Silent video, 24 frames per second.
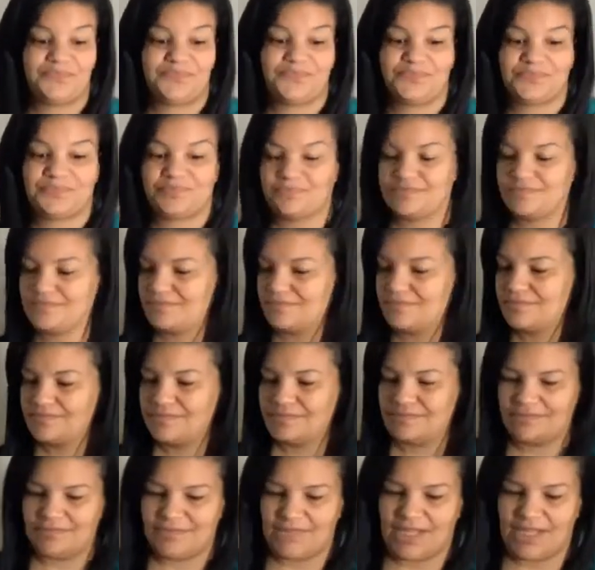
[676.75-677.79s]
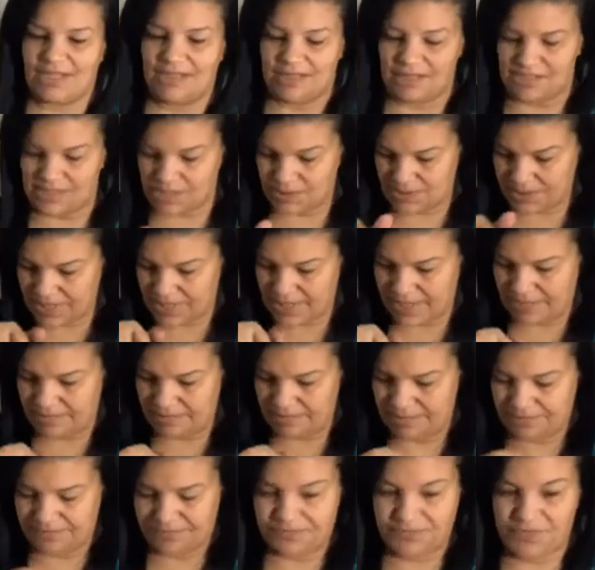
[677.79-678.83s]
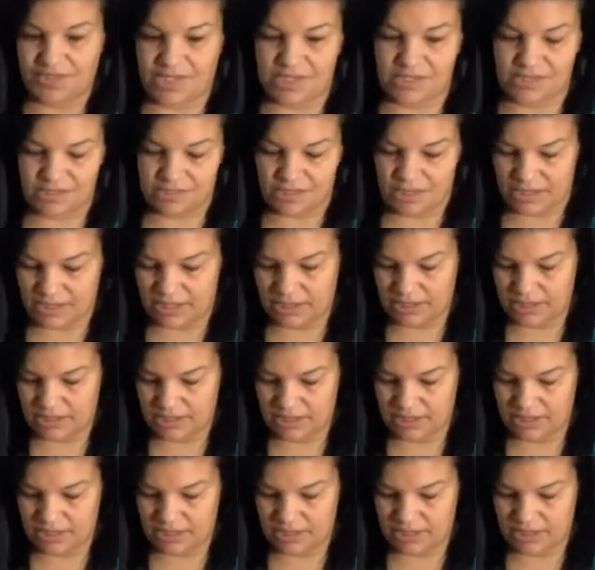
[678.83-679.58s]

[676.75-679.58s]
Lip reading: And let's go ahead and get started.